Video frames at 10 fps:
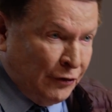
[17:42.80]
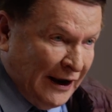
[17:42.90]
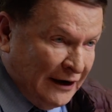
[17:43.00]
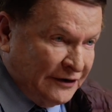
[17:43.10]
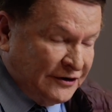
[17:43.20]
the
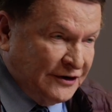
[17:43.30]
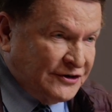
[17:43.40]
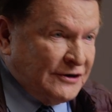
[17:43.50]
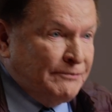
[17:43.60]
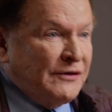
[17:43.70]

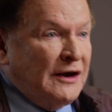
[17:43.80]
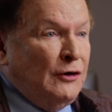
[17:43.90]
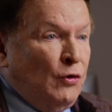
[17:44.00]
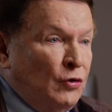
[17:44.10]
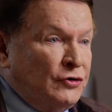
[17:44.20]
realities in
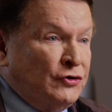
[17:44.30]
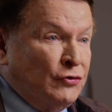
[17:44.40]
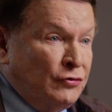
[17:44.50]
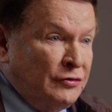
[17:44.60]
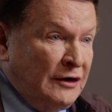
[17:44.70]
order
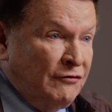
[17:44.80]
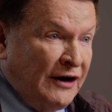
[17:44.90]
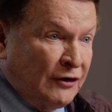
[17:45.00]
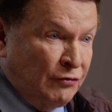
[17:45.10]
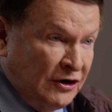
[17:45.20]
to, in
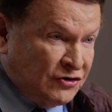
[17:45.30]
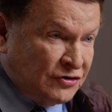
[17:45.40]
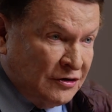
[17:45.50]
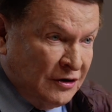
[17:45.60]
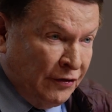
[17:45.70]
fact, reach
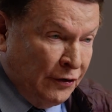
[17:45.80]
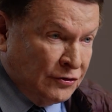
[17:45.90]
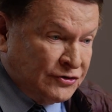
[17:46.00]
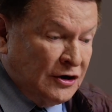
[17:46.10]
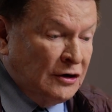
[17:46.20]

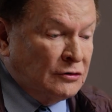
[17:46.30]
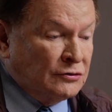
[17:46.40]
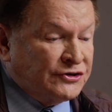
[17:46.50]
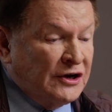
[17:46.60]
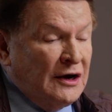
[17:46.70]
those
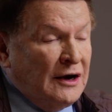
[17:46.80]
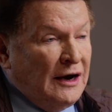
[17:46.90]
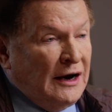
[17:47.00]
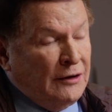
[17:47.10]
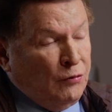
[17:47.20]
goals.
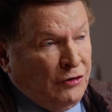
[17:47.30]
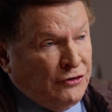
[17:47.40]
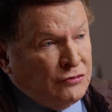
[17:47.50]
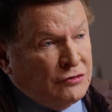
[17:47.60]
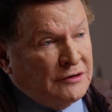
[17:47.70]
I want
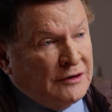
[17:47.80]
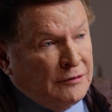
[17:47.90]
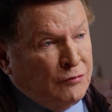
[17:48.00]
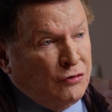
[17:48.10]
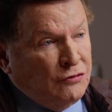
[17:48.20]
to
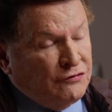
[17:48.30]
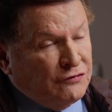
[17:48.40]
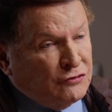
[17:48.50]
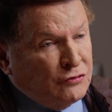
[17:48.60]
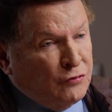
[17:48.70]
move
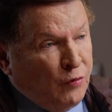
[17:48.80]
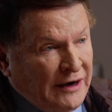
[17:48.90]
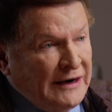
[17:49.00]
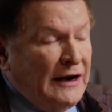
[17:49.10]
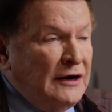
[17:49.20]
to one
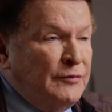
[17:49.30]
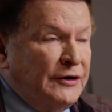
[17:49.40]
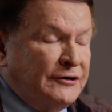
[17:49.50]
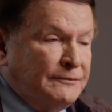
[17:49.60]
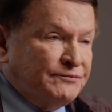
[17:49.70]

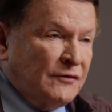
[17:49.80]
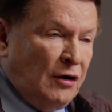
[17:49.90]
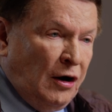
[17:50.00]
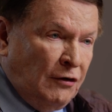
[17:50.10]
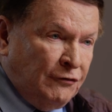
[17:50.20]
element
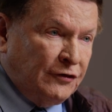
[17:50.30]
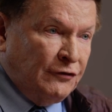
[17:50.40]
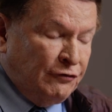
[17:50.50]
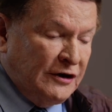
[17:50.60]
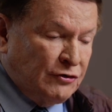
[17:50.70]
of the
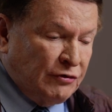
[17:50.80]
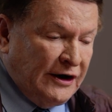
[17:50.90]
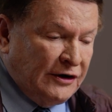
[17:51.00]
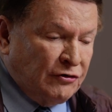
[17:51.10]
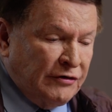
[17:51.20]
free
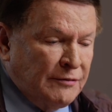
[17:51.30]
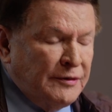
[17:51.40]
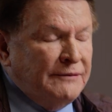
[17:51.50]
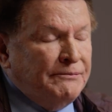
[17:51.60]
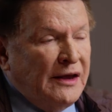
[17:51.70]
trade
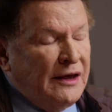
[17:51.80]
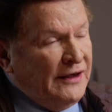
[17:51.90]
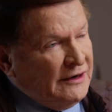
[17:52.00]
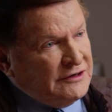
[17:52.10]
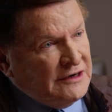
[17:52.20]
agreement
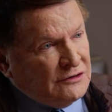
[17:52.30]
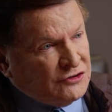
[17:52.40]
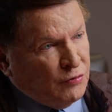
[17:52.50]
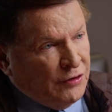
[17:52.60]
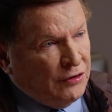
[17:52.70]
that deals
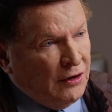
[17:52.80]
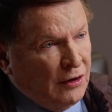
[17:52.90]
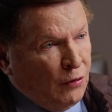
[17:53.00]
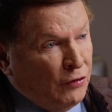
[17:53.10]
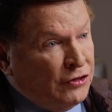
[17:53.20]
with
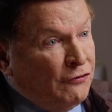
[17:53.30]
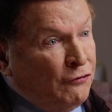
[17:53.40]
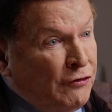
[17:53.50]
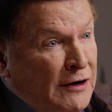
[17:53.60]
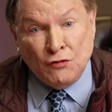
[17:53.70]
the
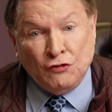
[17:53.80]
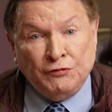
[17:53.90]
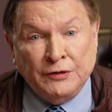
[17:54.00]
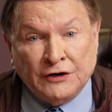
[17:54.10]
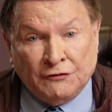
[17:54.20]
free
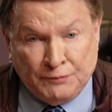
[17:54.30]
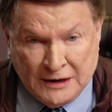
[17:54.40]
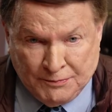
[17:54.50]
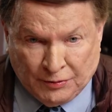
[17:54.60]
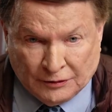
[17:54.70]
movement of
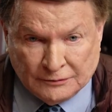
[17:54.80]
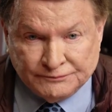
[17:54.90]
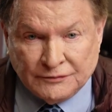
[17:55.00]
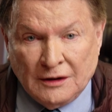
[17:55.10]
people.